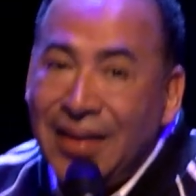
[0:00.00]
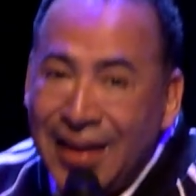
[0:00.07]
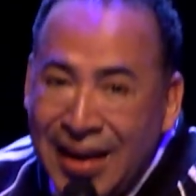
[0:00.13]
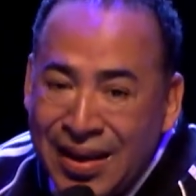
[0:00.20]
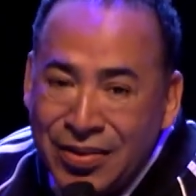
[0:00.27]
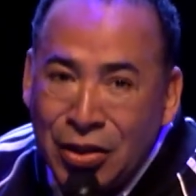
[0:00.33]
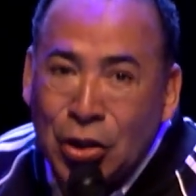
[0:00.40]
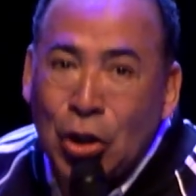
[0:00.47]

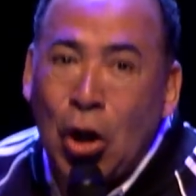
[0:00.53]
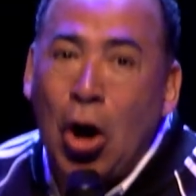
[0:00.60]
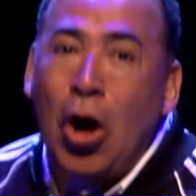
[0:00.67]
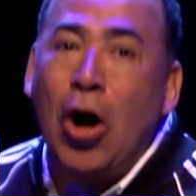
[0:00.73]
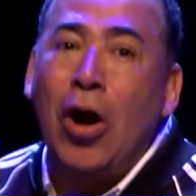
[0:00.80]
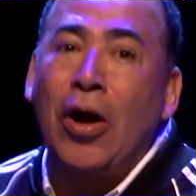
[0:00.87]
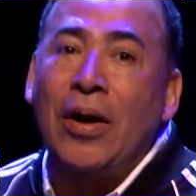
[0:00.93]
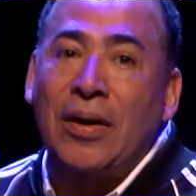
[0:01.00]
in the
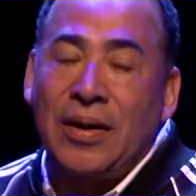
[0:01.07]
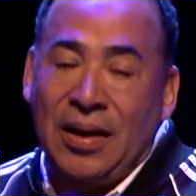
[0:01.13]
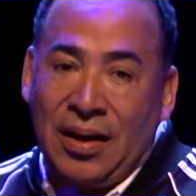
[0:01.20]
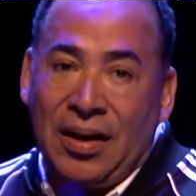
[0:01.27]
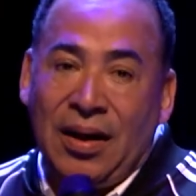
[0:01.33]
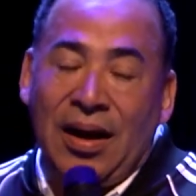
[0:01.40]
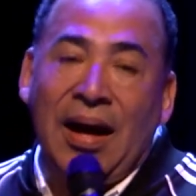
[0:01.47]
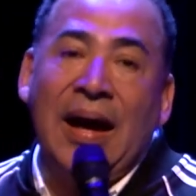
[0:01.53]
Lord
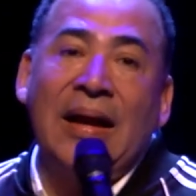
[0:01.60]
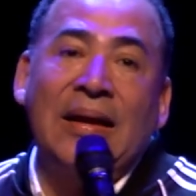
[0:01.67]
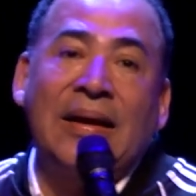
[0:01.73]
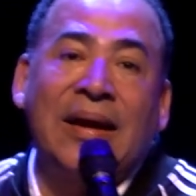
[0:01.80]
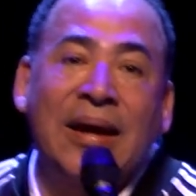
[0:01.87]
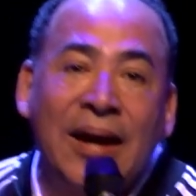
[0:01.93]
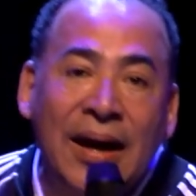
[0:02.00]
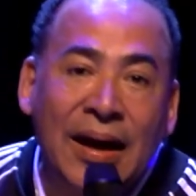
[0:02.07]
and
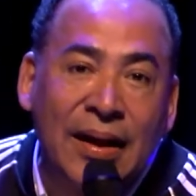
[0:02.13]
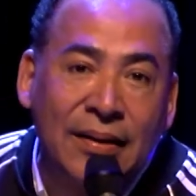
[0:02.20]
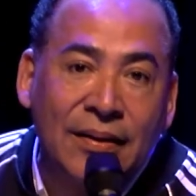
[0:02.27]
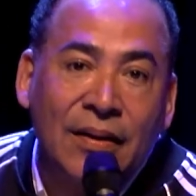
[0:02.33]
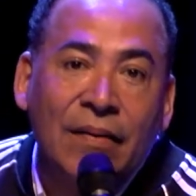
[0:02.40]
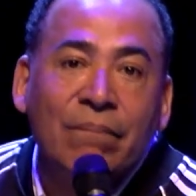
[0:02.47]
hit